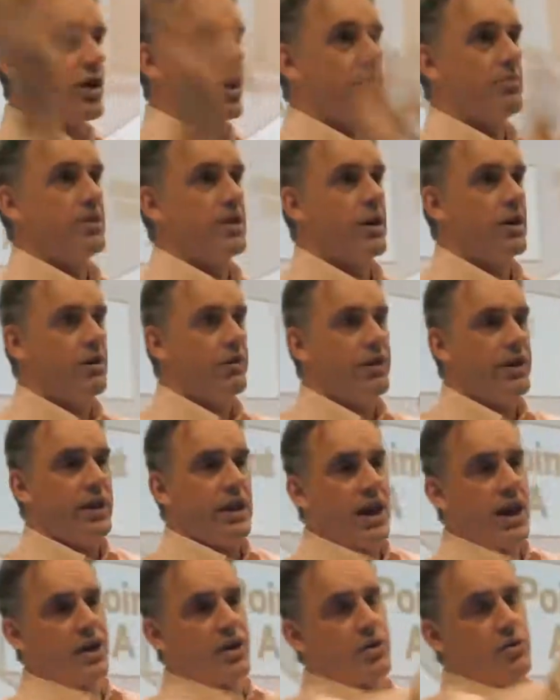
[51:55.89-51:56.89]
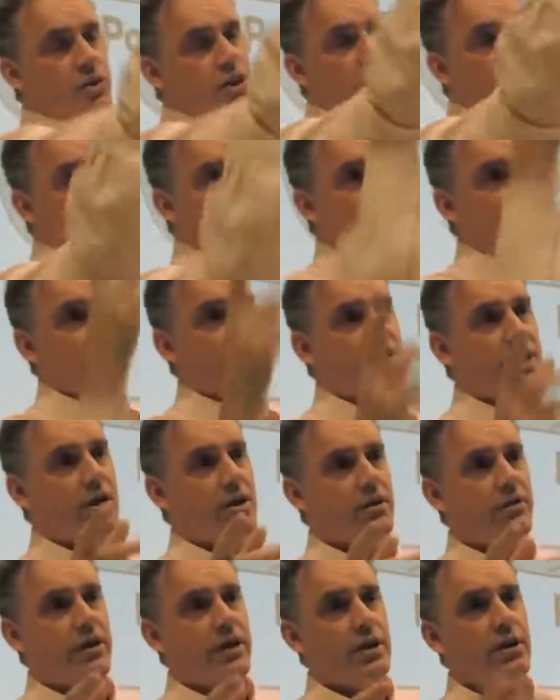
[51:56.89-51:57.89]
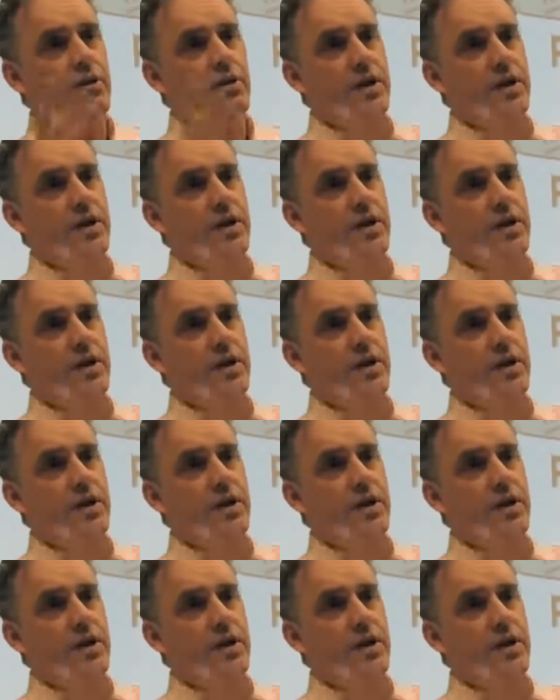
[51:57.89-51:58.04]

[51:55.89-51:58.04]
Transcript: comes out of it, a new you comes out of it.